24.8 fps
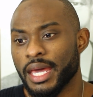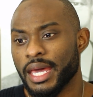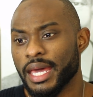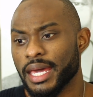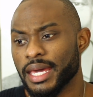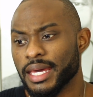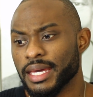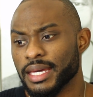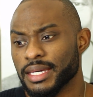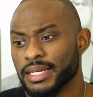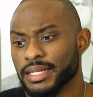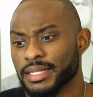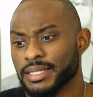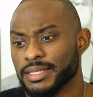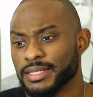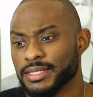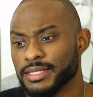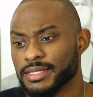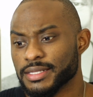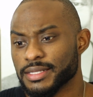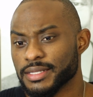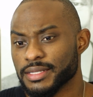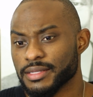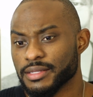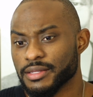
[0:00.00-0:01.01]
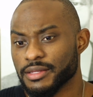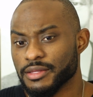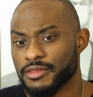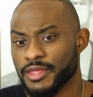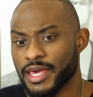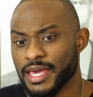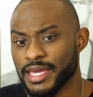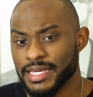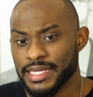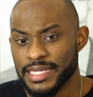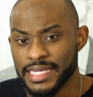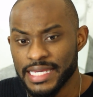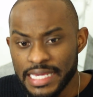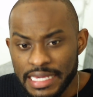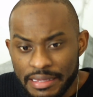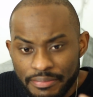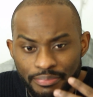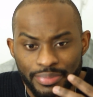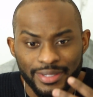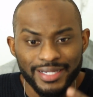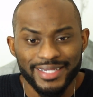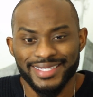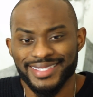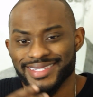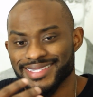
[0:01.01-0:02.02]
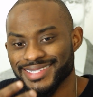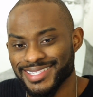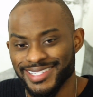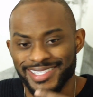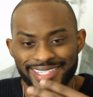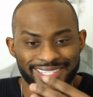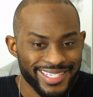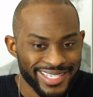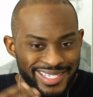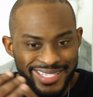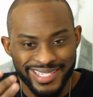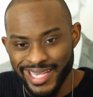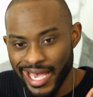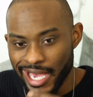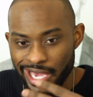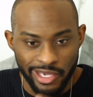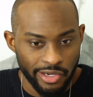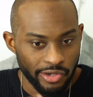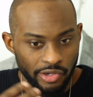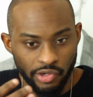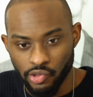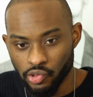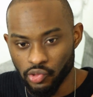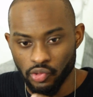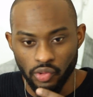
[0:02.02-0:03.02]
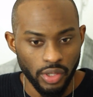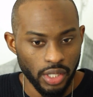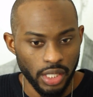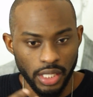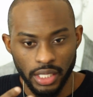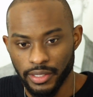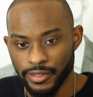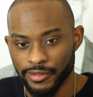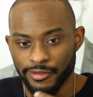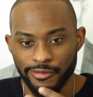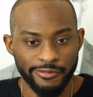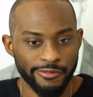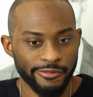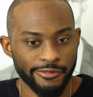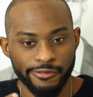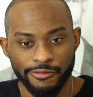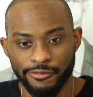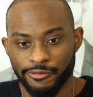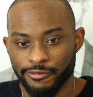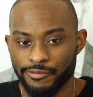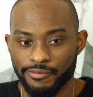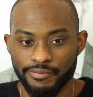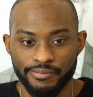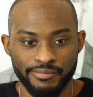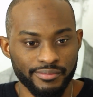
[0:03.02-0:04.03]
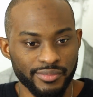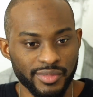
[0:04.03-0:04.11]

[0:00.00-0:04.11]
and they keep us in this cycle of